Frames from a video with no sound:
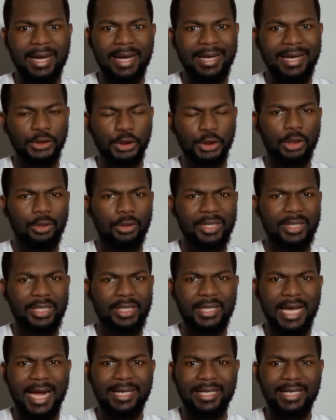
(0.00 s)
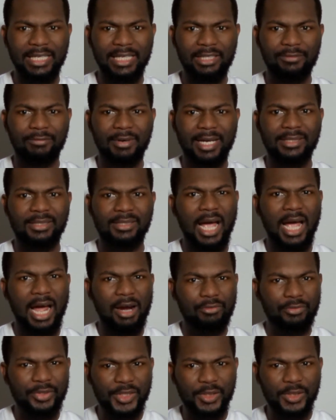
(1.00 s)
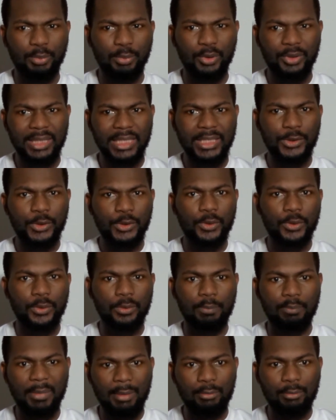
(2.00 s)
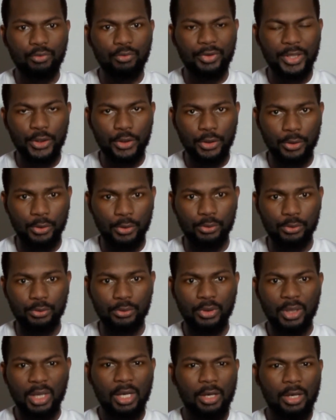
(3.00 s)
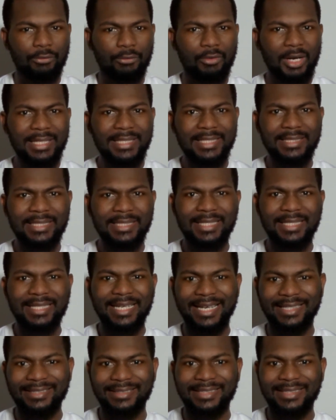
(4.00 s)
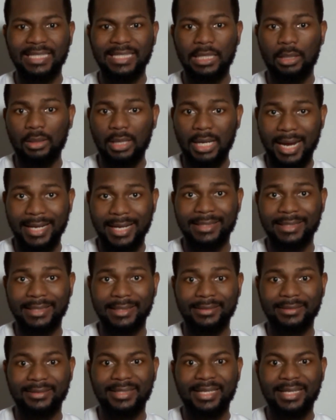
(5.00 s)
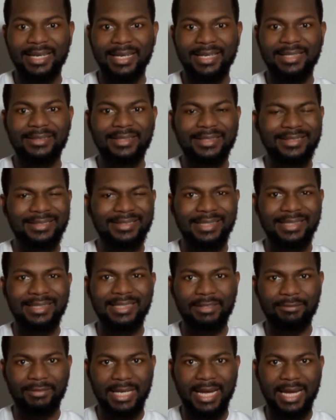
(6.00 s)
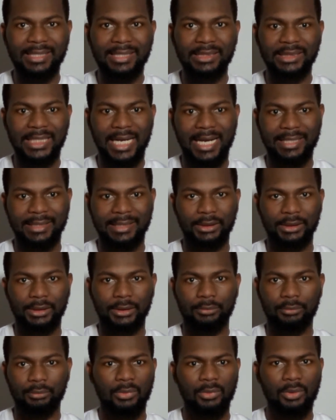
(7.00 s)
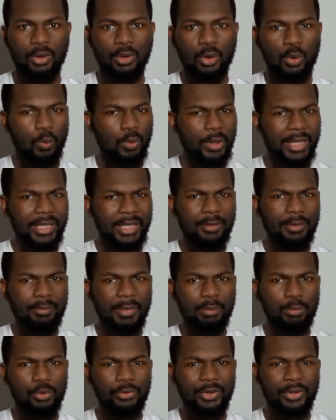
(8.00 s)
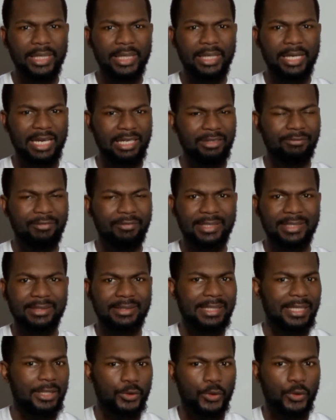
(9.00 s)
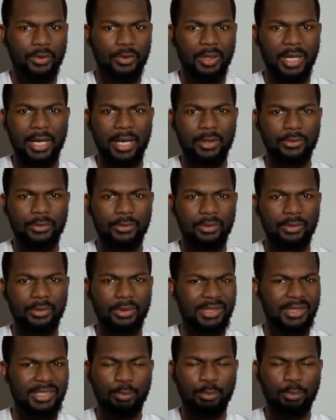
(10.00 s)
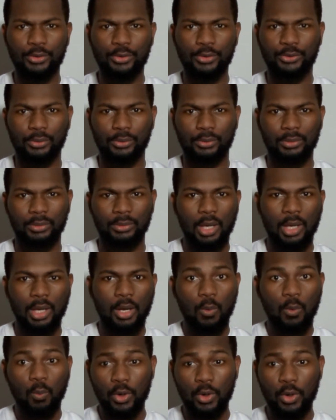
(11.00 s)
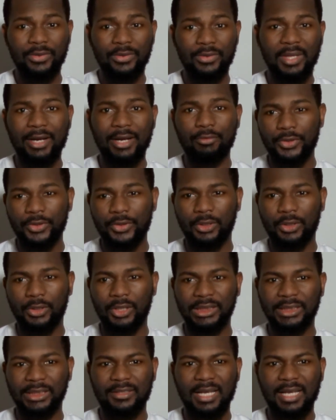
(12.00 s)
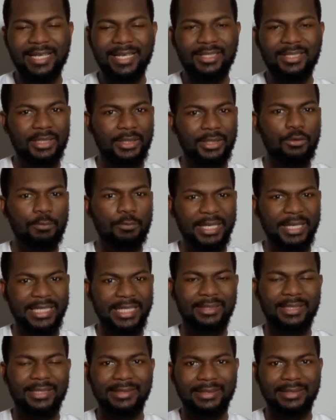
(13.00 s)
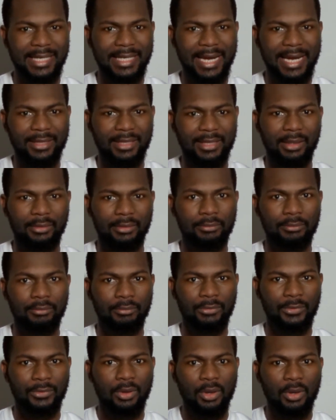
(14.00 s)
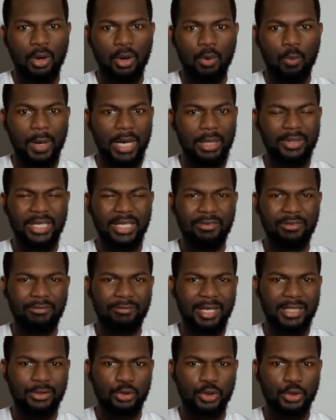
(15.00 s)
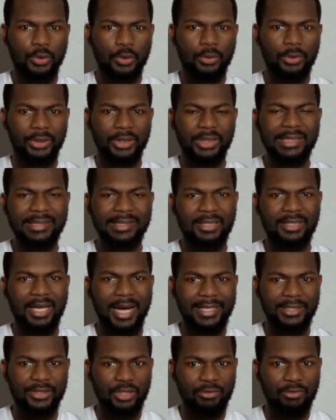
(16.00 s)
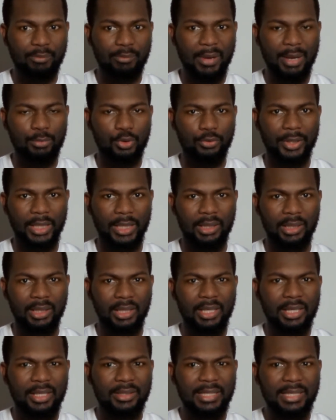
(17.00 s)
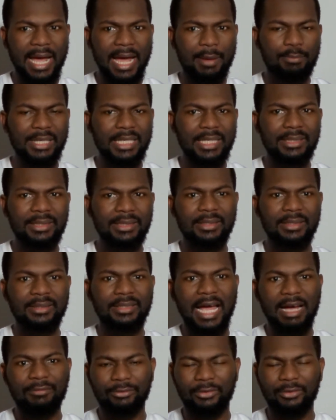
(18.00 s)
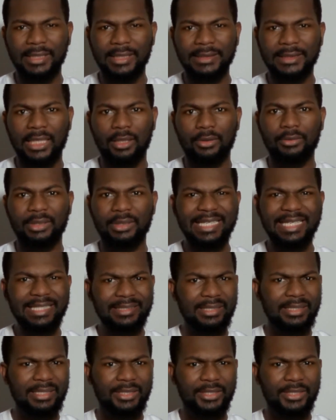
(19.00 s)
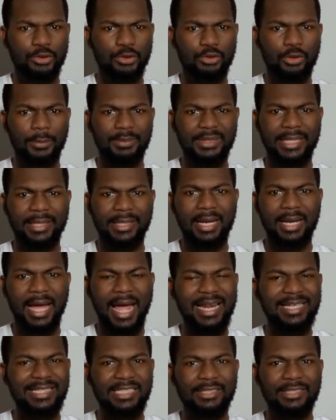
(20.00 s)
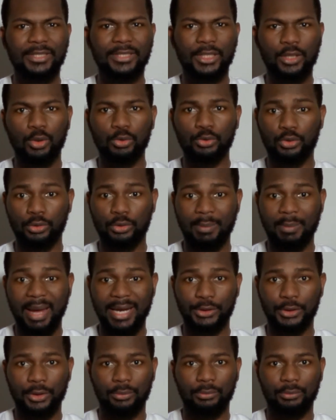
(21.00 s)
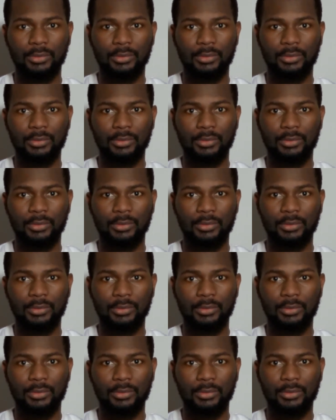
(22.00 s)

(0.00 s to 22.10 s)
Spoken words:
Ensuring that infants are responding to memory cues rather than external guidance is a significant challenge. Working memory in infancy and toddlerhood is a puzzle, one that researchers are still piecing together. While infants show early signs of memory, their abilities are fragile, easily disrupted, and difficult to measure.